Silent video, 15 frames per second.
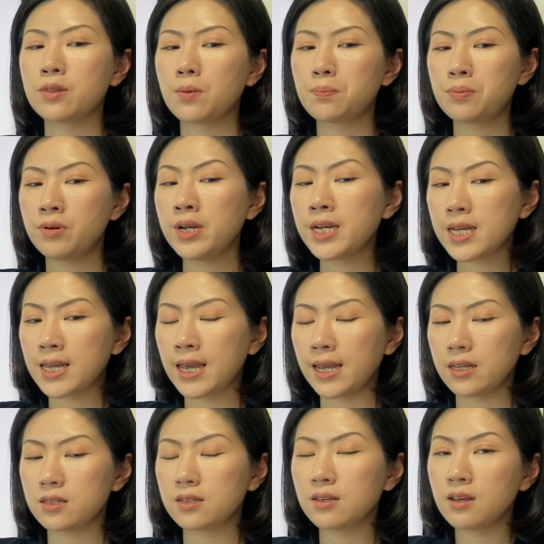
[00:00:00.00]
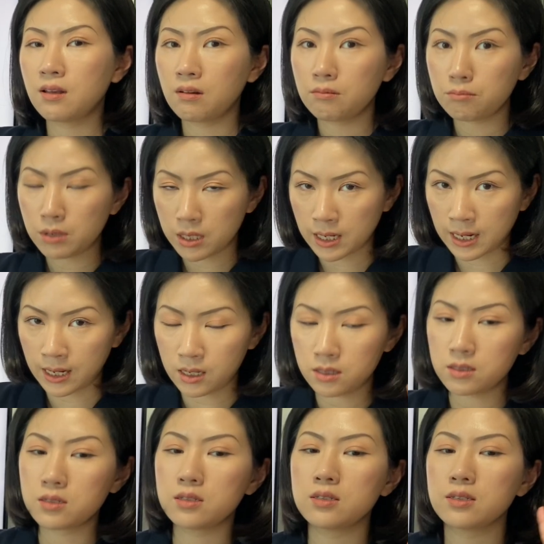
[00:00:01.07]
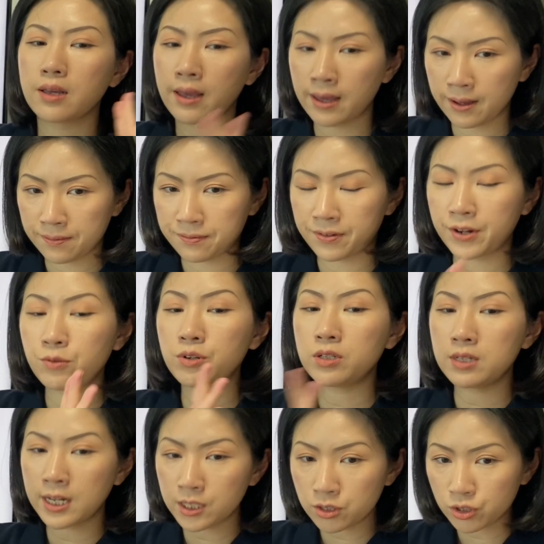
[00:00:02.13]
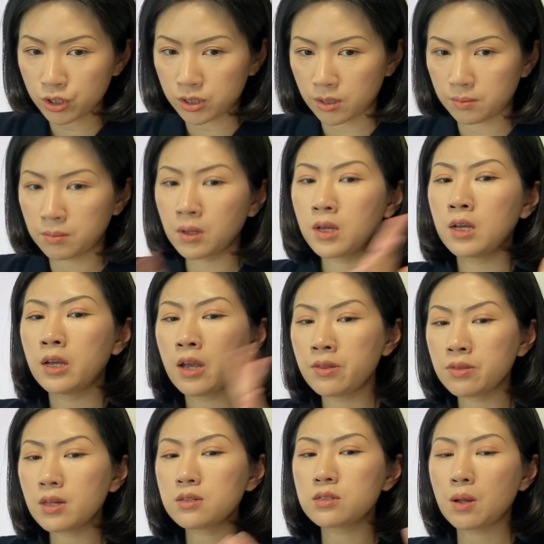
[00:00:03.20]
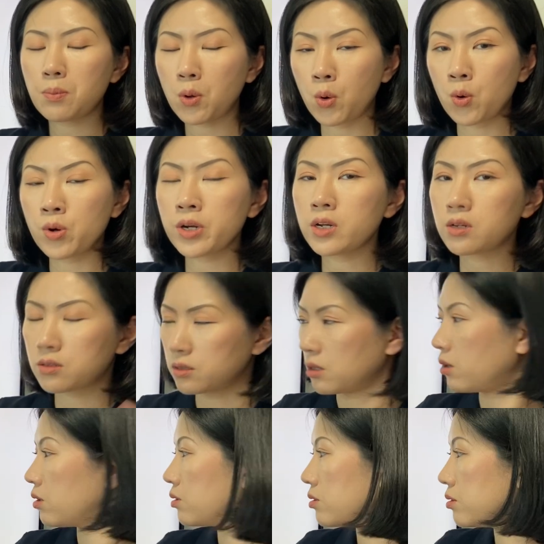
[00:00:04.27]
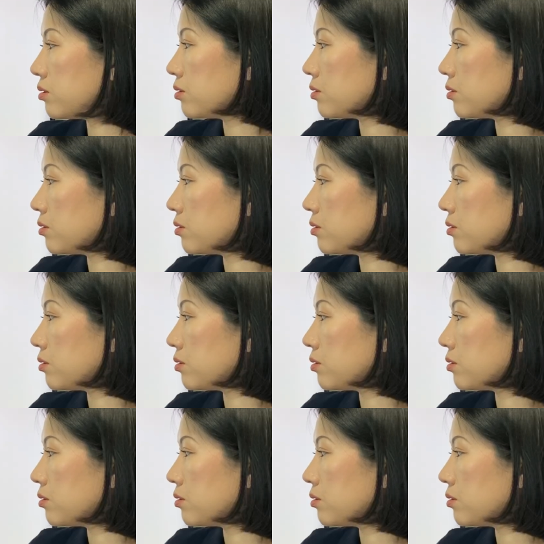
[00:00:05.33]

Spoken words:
the predicate mediates every relationship in the subordinate clause.